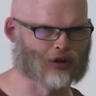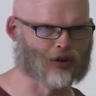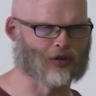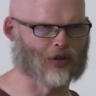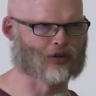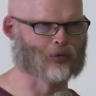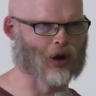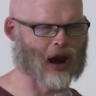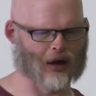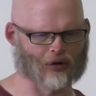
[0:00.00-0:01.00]
sort of
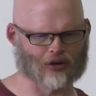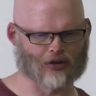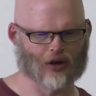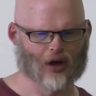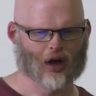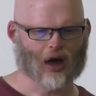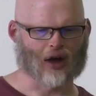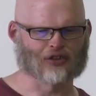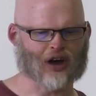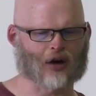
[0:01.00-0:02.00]
smaller languages.
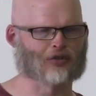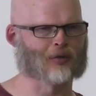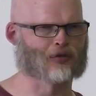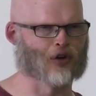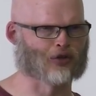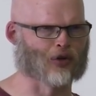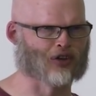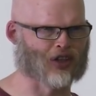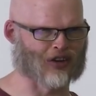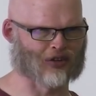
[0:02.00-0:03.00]
And Czech was my first one,
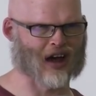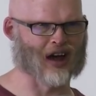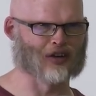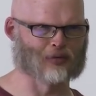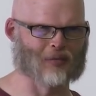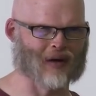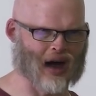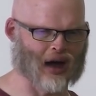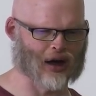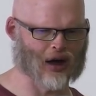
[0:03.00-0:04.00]
so that's kind of been my
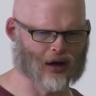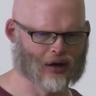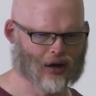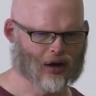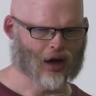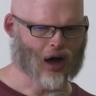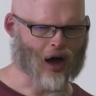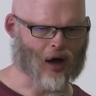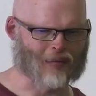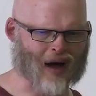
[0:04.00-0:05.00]
anchor.
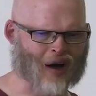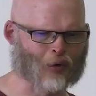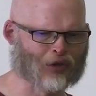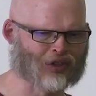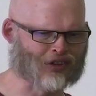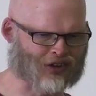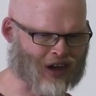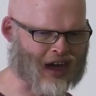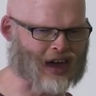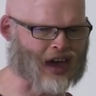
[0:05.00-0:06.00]
I wouldn't
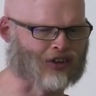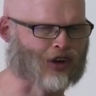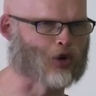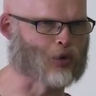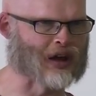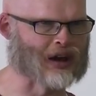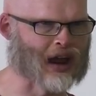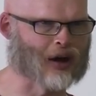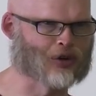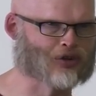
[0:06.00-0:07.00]
say it's a green
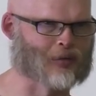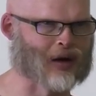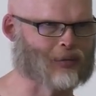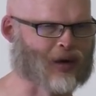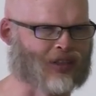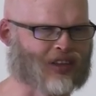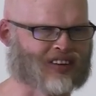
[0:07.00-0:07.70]
language for me in